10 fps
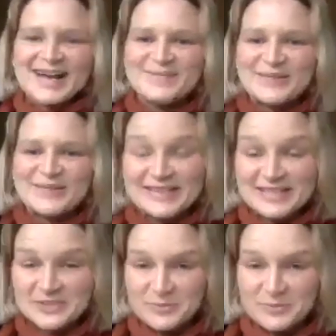I'm not
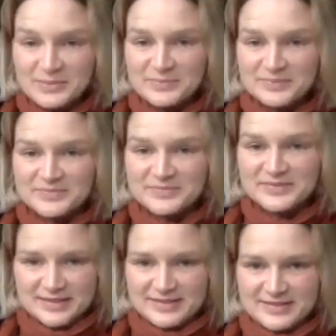going to swim
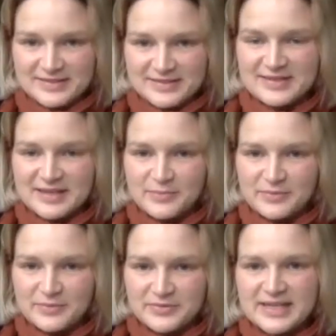to
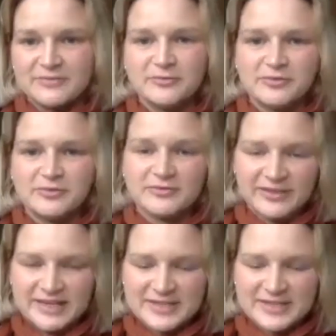Singapore. Say if all of the
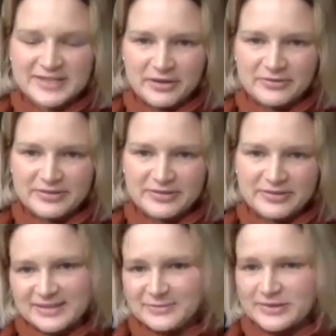flights were
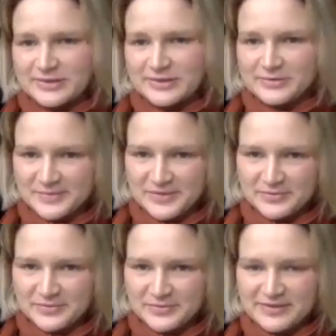grounded, there were no
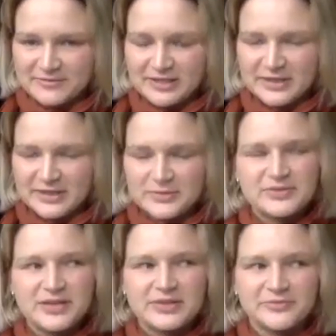ships or whatever, and I was
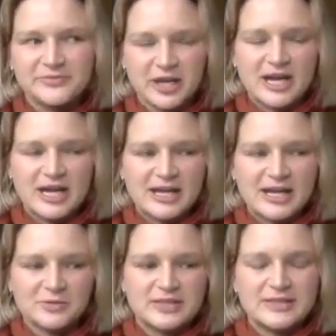trying to figure out
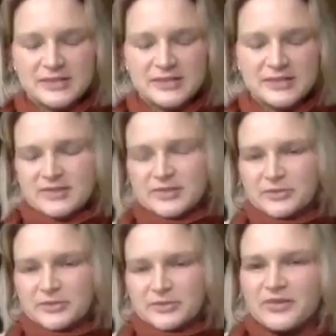how to
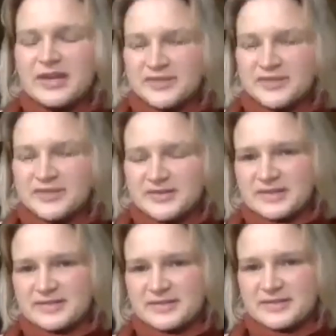traverse
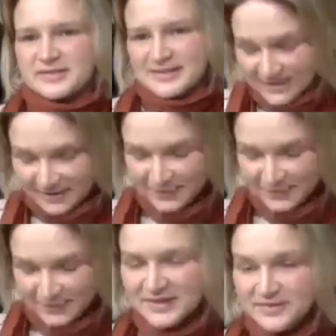this kind
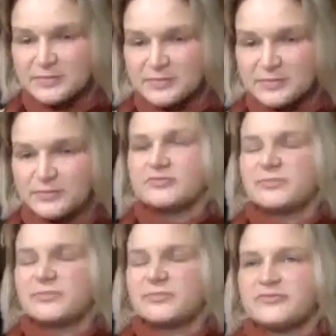of chasm,
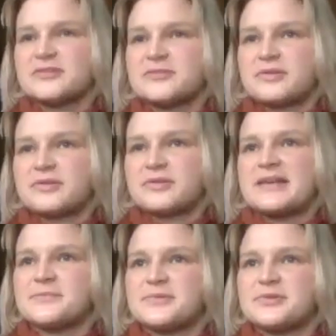physical
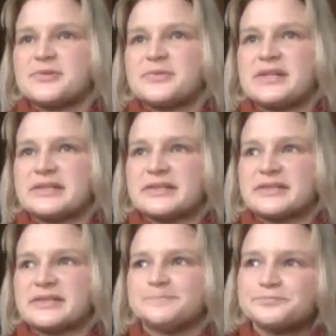chasm between
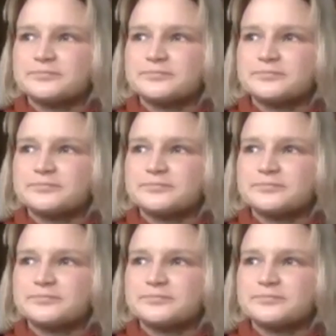us.